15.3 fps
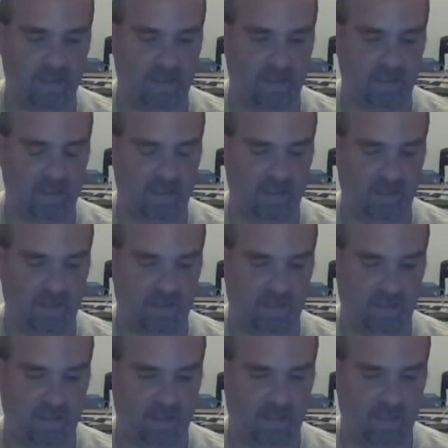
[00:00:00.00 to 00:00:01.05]
Uh, after
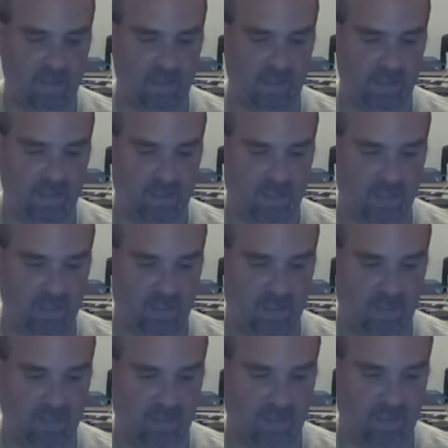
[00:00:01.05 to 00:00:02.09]
that,
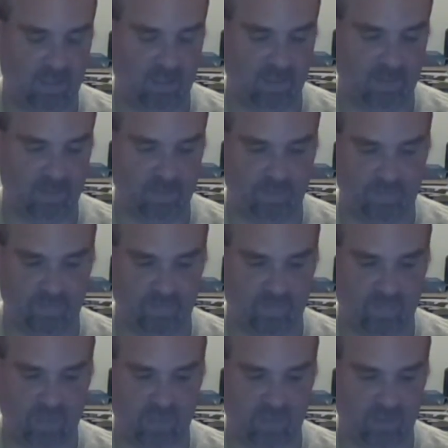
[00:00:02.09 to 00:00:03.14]
kind of long
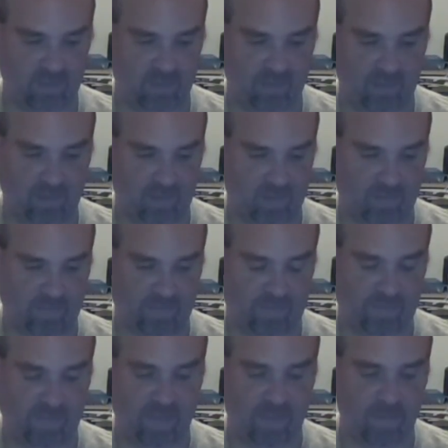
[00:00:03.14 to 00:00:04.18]
story short, Mil
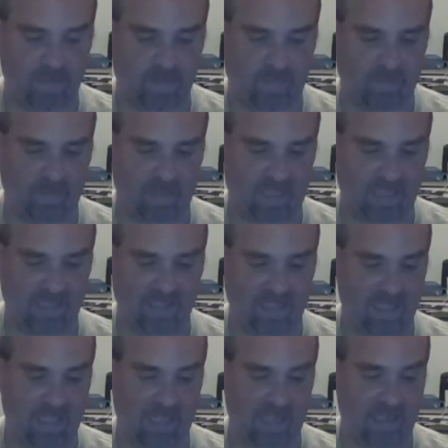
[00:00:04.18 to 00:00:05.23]
Muertes wins. Again, it's
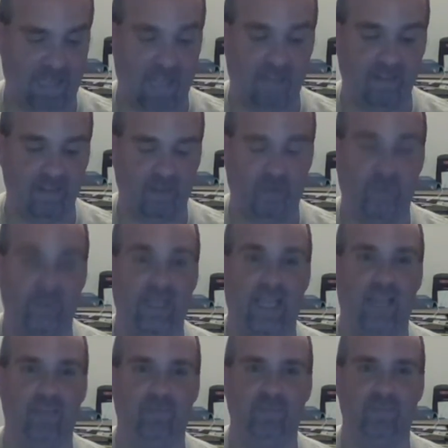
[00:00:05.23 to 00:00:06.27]
his match.
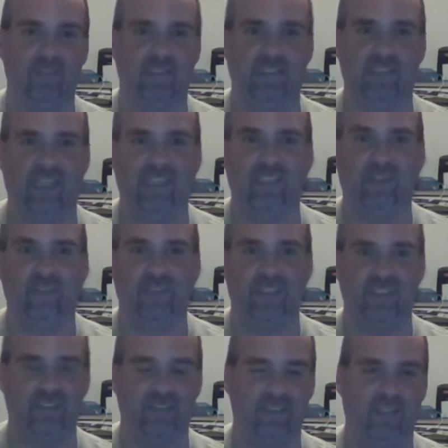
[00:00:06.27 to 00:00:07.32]
It's like The
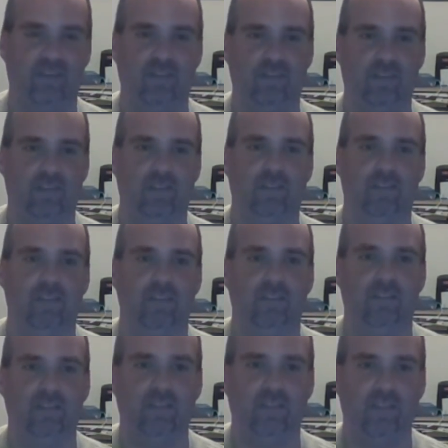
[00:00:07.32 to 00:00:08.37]
Undertaker winning a casket
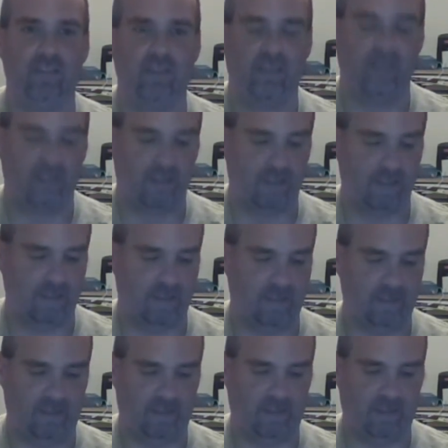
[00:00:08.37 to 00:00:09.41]
match. You know, The Undertaker's
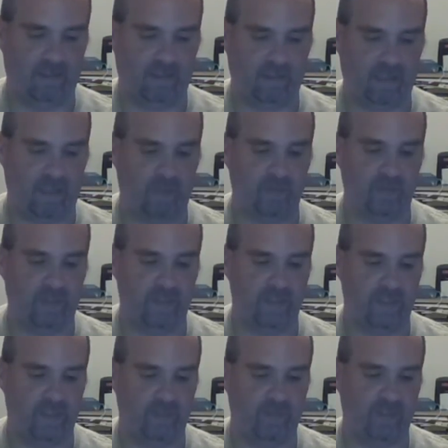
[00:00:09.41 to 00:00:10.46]
going to win a casket match.
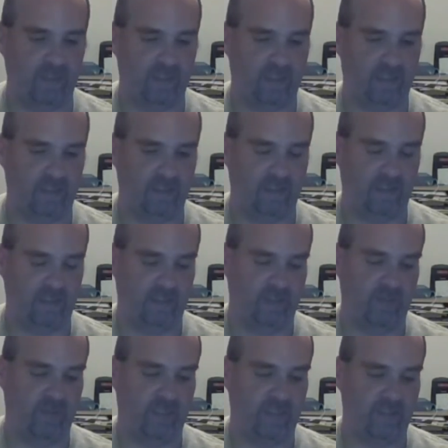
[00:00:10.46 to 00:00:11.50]
That's his gimmick
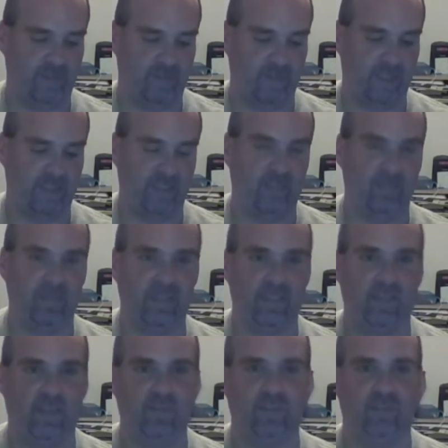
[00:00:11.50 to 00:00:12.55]
match.
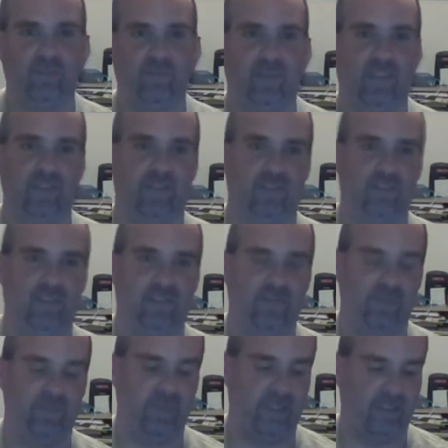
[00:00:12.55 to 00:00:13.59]
Well, this, the three way to the
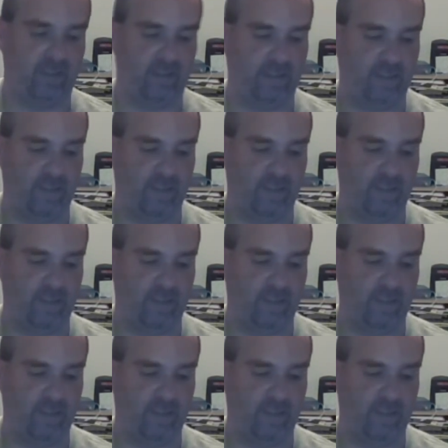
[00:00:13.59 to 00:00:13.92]
grave,